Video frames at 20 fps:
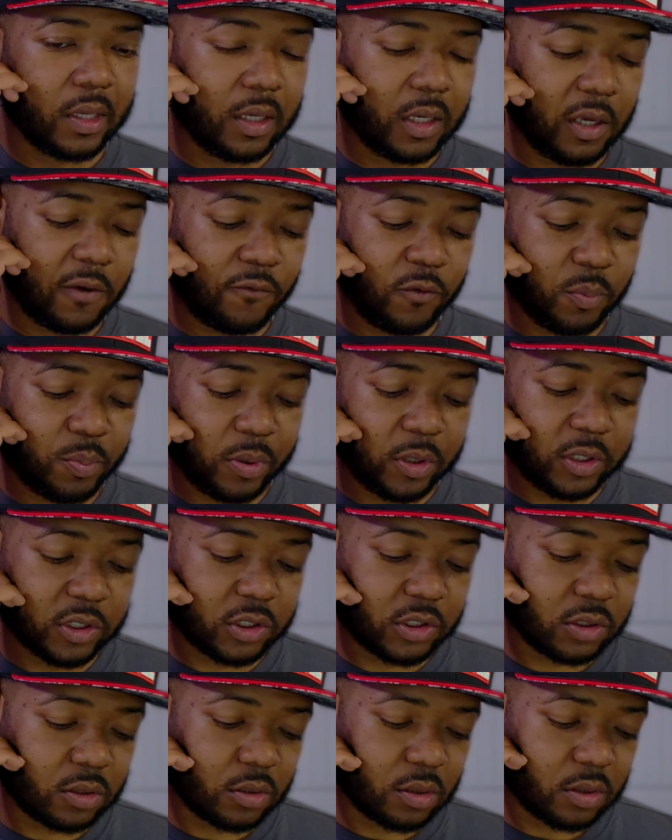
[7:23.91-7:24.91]
If you
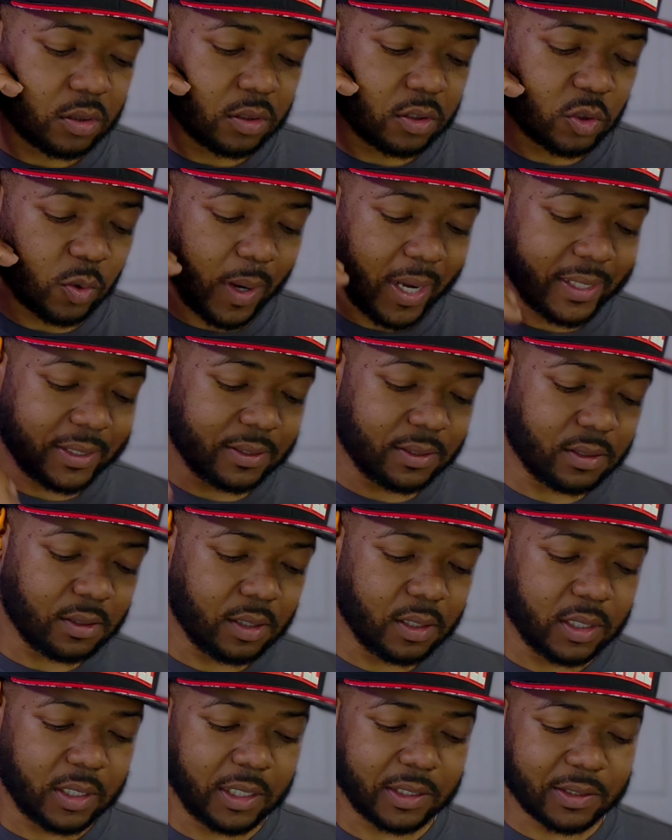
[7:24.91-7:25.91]
push twice,
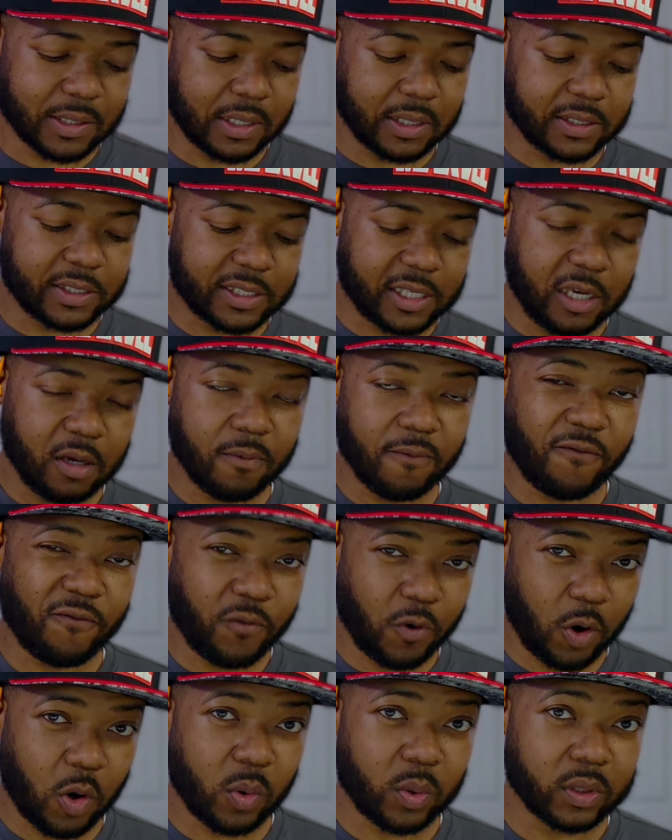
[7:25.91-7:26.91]
it's going to skip
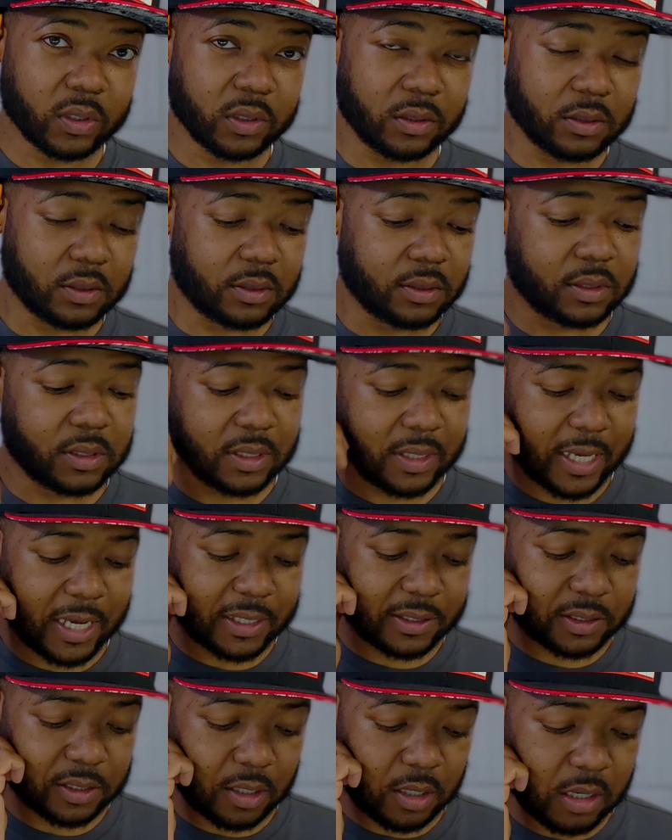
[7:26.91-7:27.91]
forward to
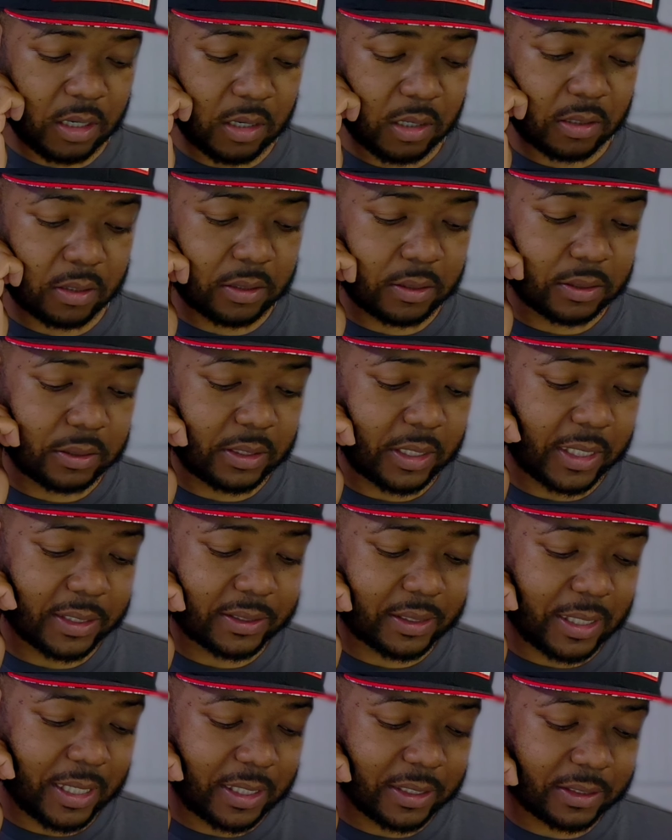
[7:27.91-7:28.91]
that song that's
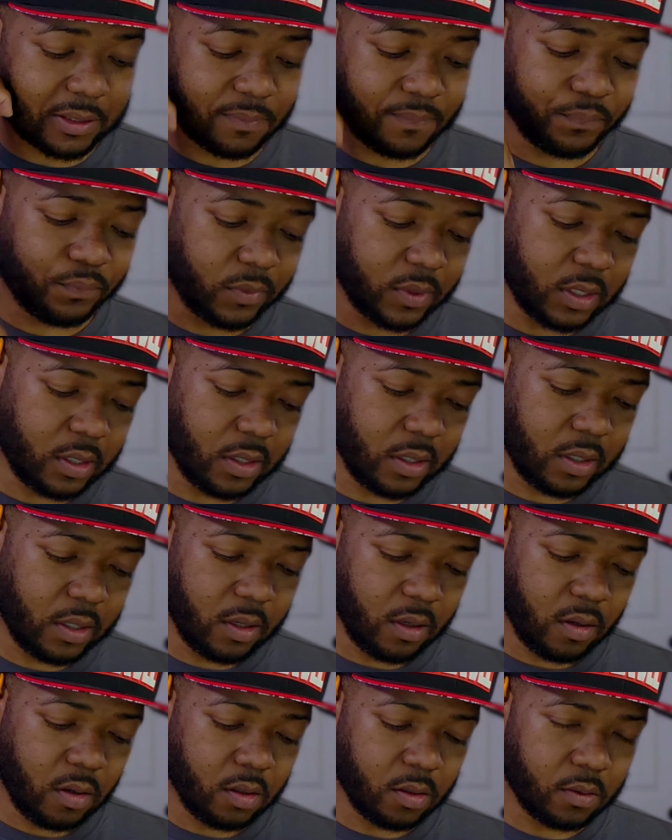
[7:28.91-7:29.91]
next
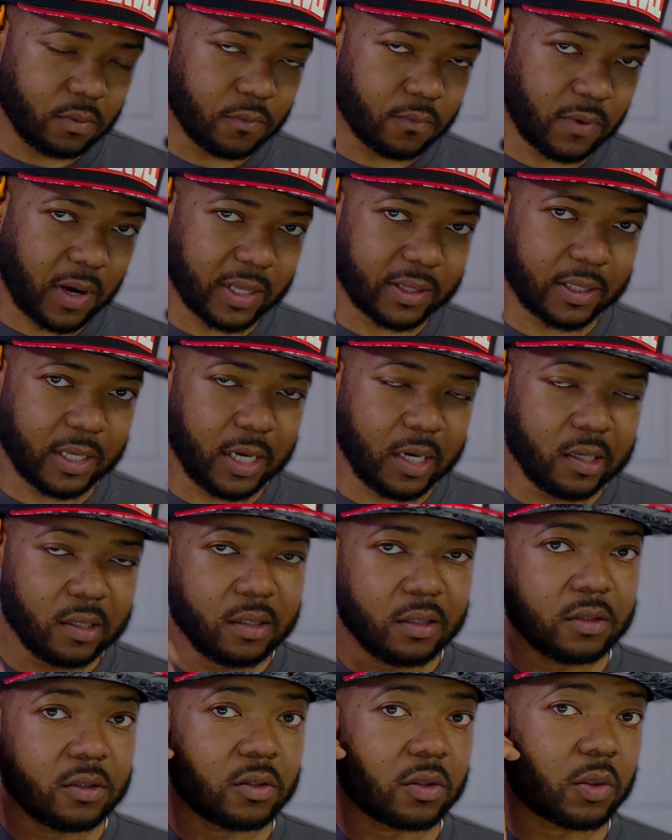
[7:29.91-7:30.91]
right there.
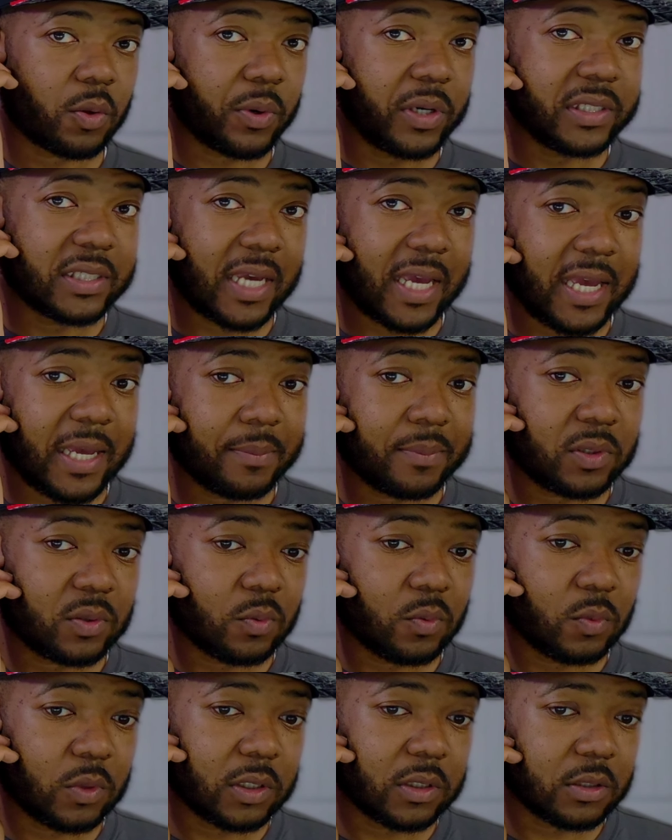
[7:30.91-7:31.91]
3 times,
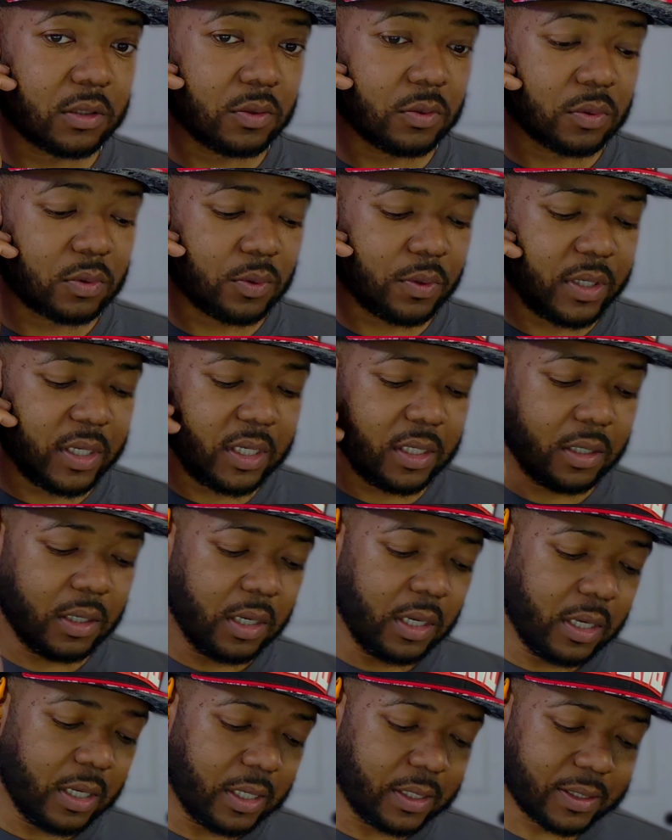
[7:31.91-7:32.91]
1, 2, 3,
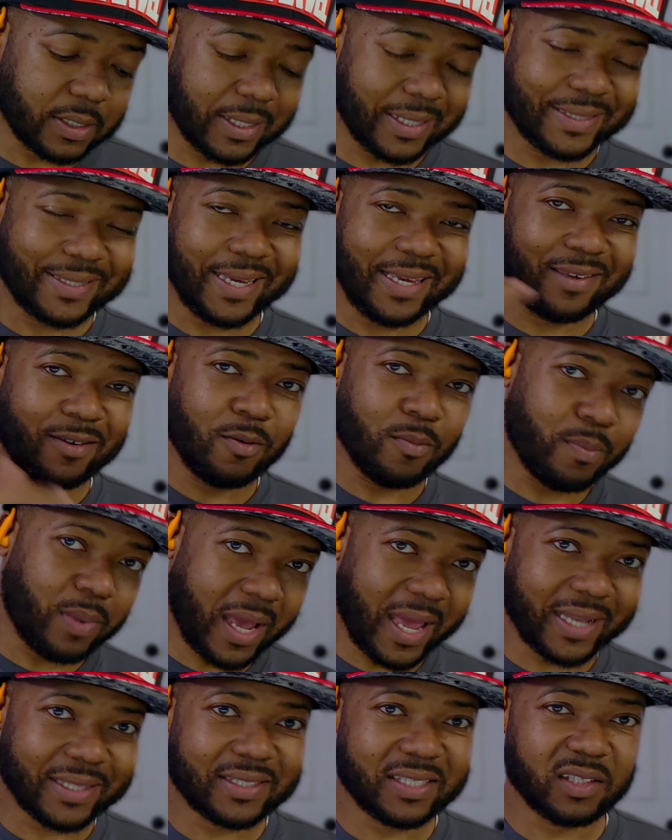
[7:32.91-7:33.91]
it's going to take you
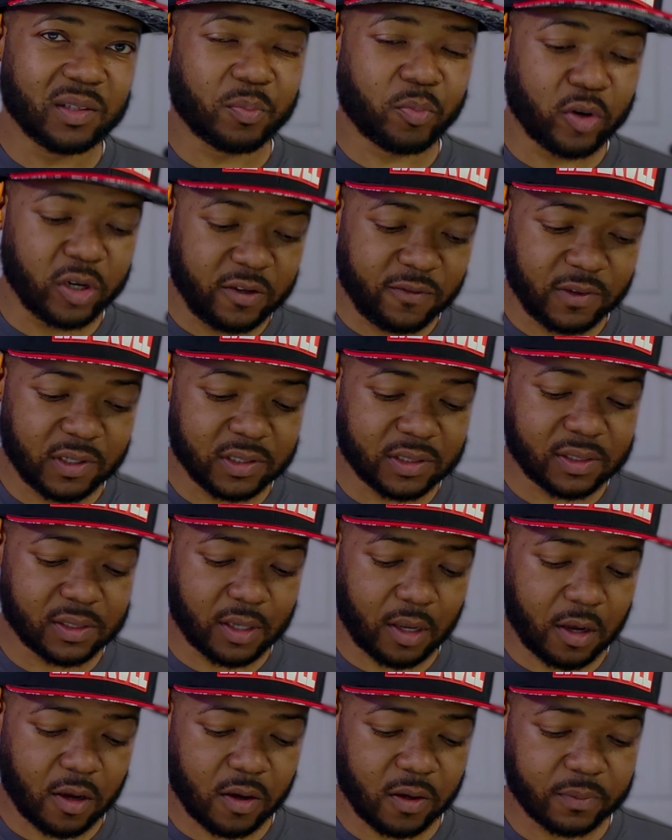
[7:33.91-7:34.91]
back to the previous
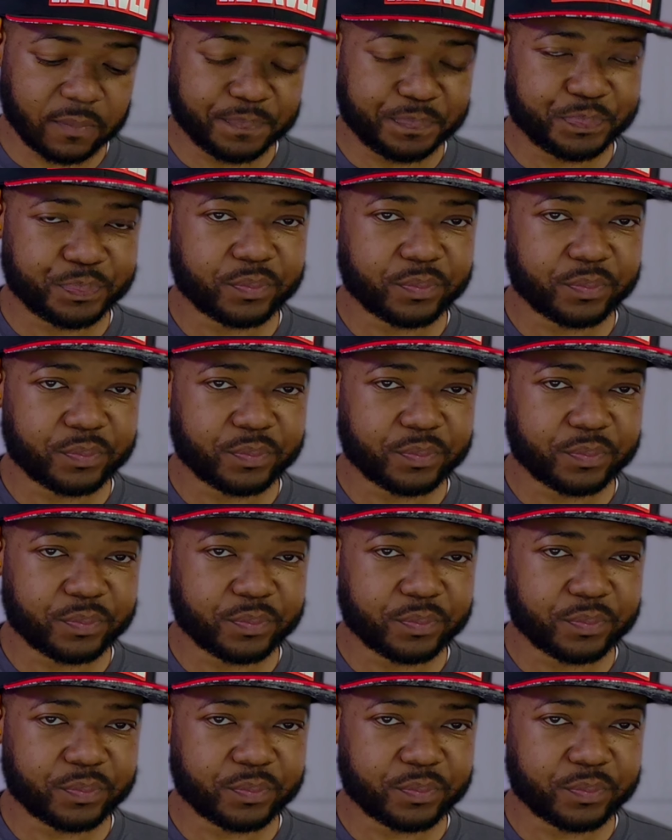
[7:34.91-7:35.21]
song.